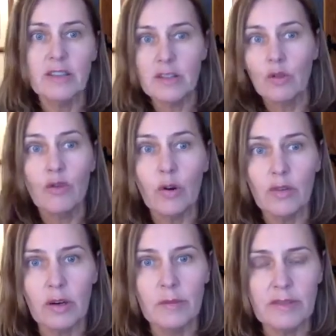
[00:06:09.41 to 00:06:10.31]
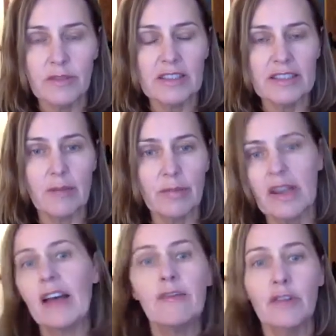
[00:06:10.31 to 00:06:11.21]
So growth hubs, for example,
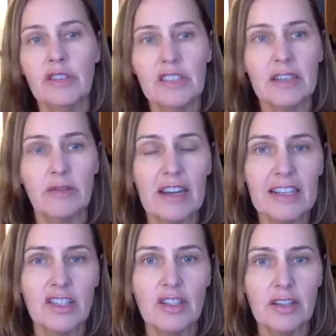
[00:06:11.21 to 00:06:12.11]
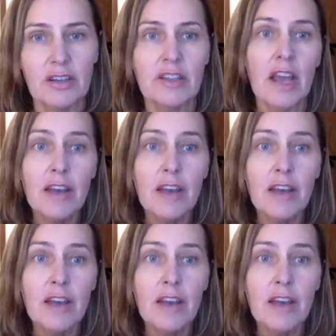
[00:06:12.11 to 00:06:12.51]
have funding in relation to those.